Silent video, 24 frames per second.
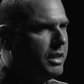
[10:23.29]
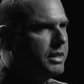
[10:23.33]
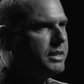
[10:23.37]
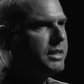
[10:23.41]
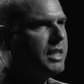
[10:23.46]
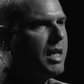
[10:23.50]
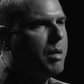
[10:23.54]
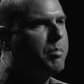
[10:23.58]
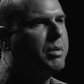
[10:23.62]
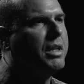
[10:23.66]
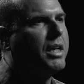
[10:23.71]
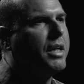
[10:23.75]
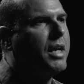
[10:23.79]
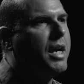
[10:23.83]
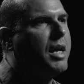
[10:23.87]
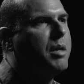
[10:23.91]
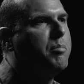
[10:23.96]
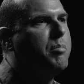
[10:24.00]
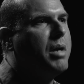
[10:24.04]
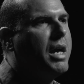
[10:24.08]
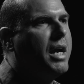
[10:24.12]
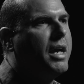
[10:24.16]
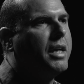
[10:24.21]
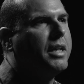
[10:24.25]
uh, stabbing the
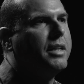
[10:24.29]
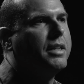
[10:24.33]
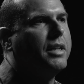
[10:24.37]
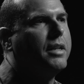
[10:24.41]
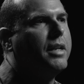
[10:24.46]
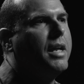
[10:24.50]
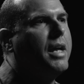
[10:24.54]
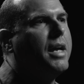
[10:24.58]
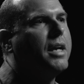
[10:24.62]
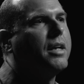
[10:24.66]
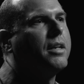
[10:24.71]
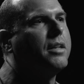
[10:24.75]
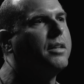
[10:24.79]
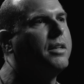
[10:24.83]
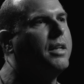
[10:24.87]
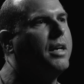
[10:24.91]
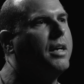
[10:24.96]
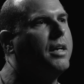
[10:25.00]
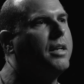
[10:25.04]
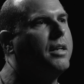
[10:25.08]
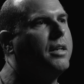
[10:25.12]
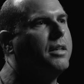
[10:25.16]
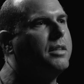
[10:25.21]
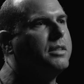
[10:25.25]
guy back in the neck
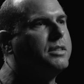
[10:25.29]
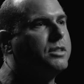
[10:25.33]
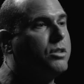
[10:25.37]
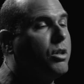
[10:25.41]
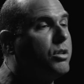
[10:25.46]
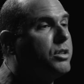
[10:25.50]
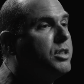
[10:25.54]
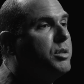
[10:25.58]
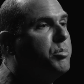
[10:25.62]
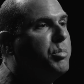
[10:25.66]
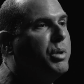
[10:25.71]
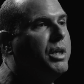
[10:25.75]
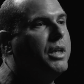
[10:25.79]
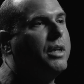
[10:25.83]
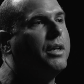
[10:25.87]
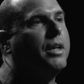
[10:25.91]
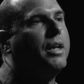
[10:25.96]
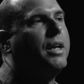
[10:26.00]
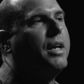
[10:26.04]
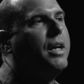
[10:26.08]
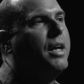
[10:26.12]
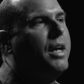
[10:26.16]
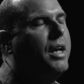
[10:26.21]
that uh, assaulted me.